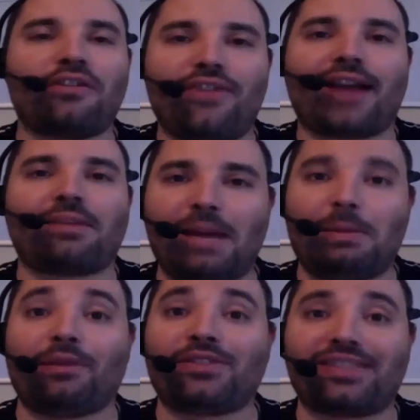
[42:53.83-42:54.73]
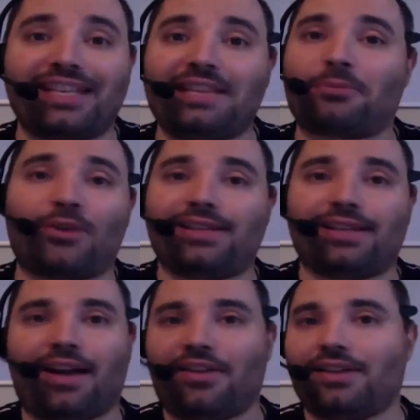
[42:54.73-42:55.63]
many people have seen the pricing on
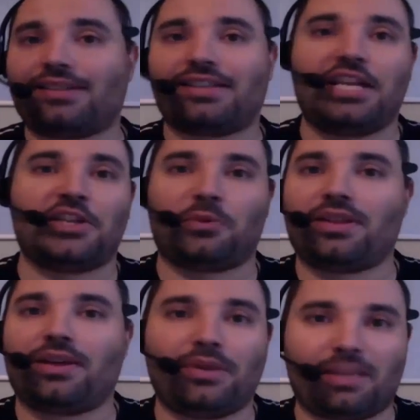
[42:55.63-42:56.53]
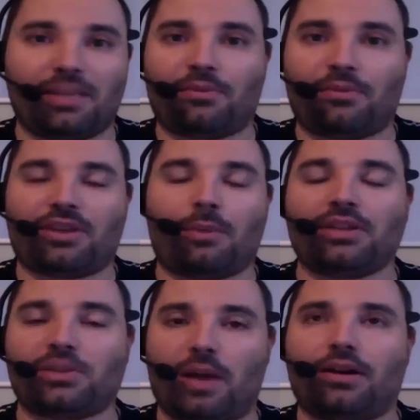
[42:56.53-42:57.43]
this either with, with some, someone's
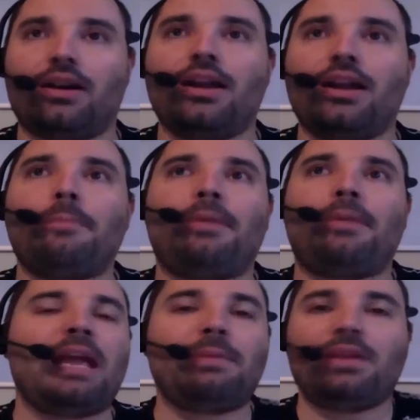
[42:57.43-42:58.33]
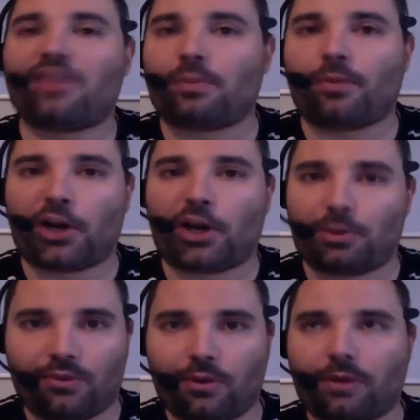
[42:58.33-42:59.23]
webinar, but maybe you never bought it before.
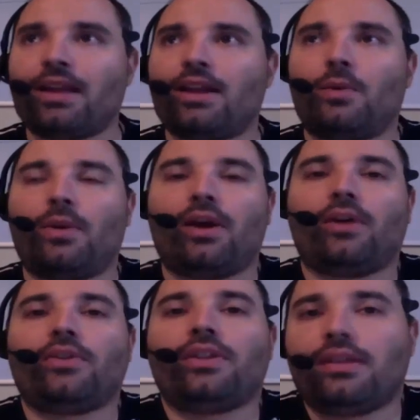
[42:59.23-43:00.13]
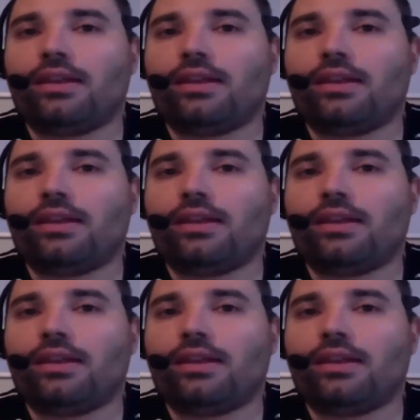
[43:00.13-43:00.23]
Well, if